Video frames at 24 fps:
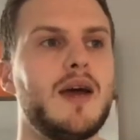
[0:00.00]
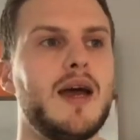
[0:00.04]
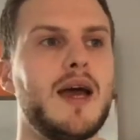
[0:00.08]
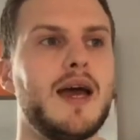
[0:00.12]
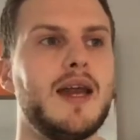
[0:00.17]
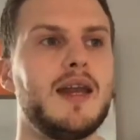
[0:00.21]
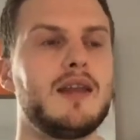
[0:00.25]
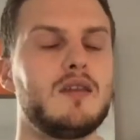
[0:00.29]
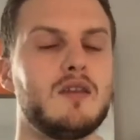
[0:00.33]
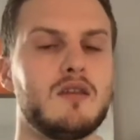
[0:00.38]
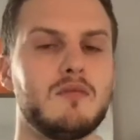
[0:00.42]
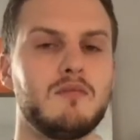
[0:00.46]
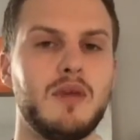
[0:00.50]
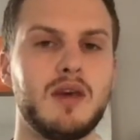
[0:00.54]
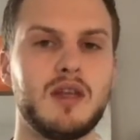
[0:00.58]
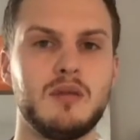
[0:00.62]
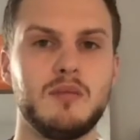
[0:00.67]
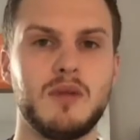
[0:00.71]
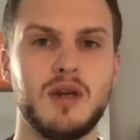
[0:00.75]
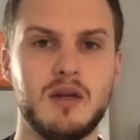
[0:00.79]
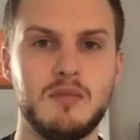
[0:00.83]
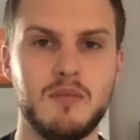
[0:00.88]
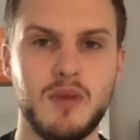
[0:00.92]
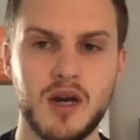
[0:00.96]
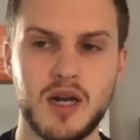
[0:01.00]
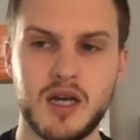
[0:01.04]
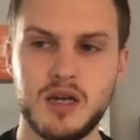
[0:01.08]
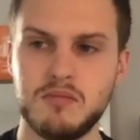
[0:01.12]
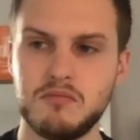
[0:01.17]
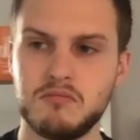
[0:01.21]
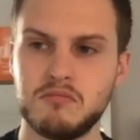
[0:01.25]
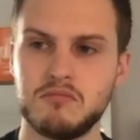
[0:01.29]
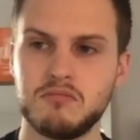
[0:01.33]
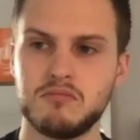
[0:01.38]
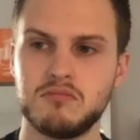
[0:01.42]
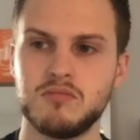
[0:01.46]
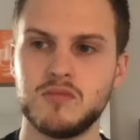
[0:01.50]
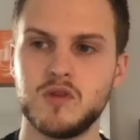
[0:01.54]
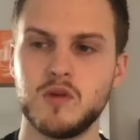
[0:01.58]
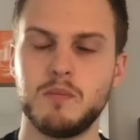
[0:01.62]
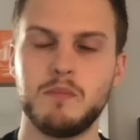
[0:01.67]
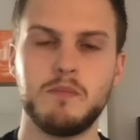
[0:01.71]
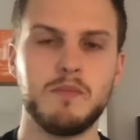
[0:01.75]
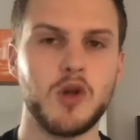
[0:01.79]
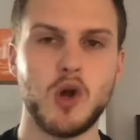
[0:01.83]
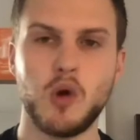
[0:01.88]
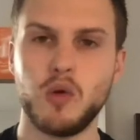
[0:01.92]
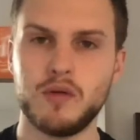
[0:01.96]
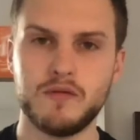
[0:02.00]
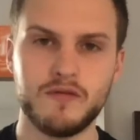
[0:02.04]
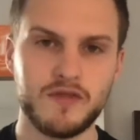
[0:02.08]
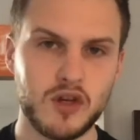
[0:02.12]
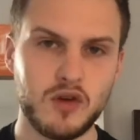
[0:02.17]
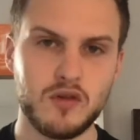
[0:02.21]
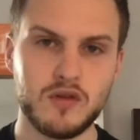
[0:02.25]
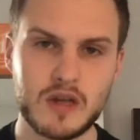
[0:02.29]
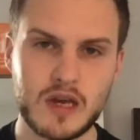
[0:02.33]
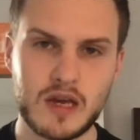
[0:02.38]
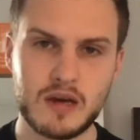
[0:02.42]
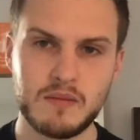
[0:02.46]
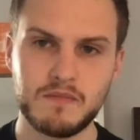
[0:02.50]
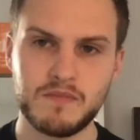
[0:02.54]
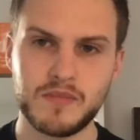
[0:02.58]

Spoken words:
and it doesn't make them any money, no one views it,